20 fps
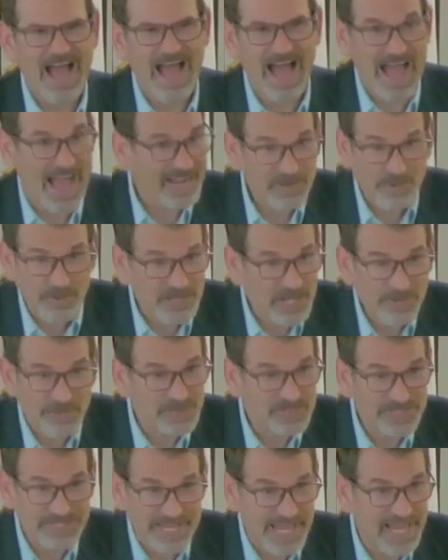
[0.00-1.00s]
I don't
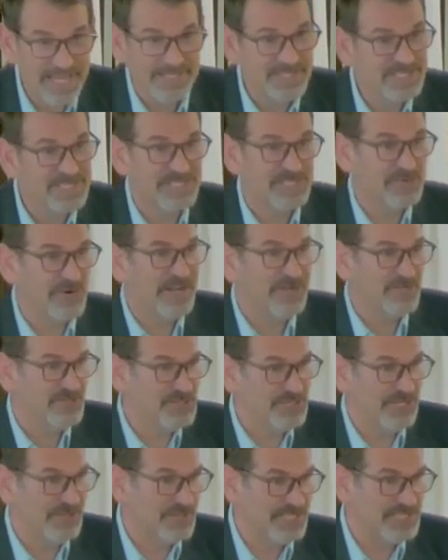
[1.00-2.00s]
understand his
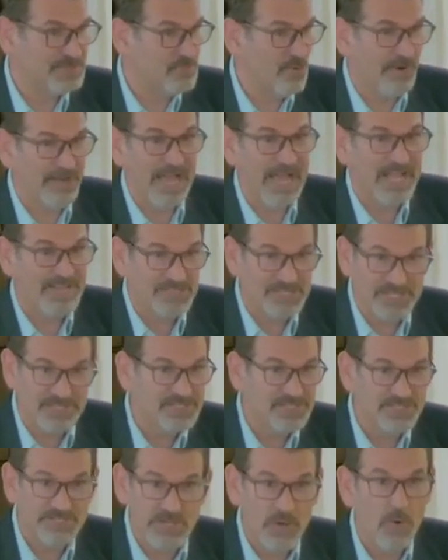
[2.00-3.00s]
strategy at this point. I
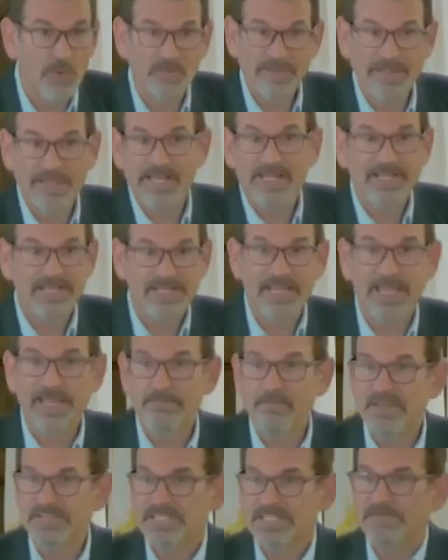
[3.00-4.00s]
just don't get it. He
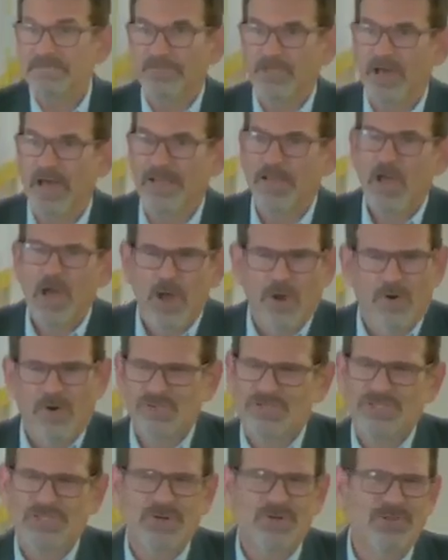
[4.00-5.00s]
must have thought, oh,
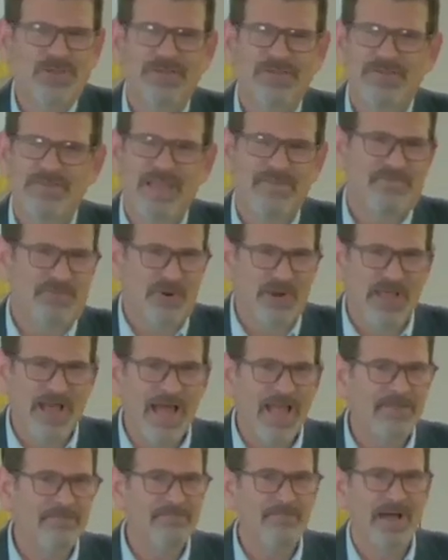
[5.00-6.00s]
surely they've
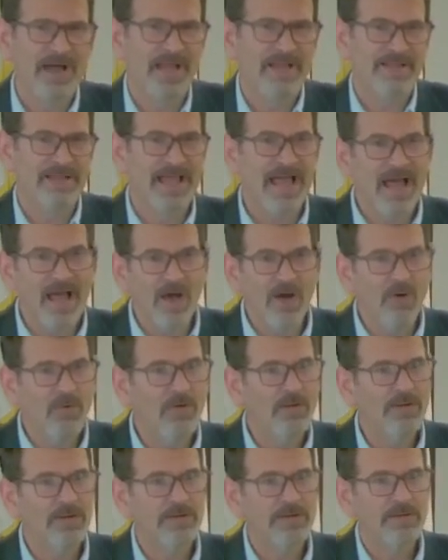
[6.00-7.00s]
forgotten by now.
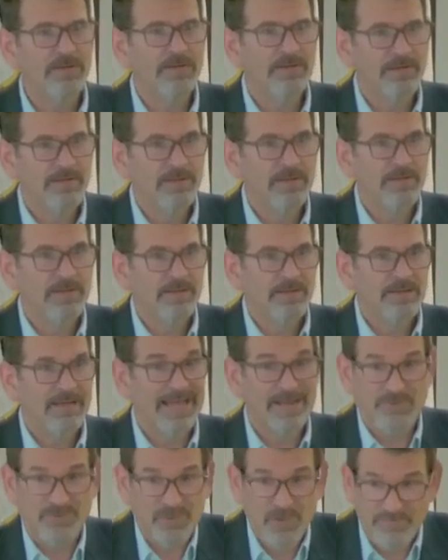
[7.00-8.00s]
I
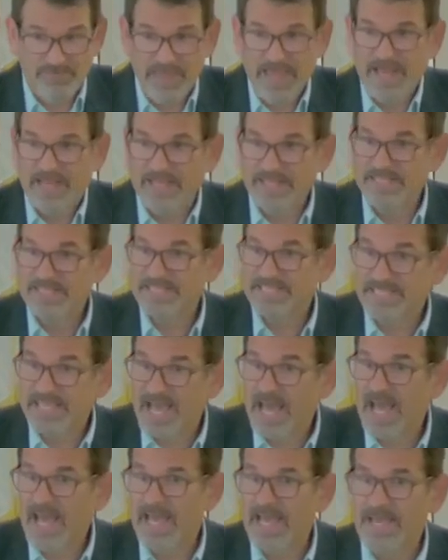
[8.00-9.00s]
don't know if he had a
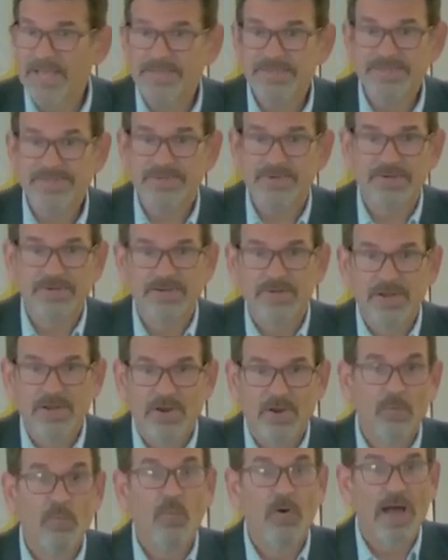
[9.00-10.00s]
disguise or
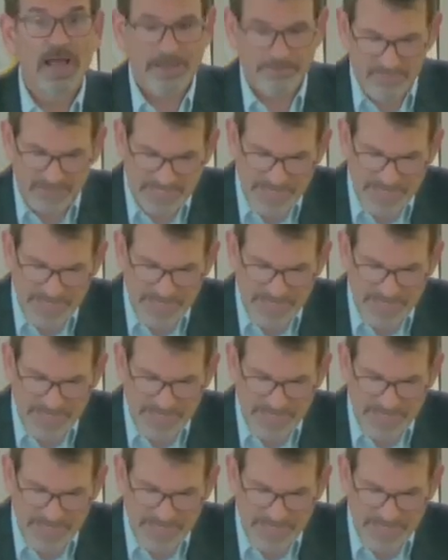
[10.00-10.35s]
what, but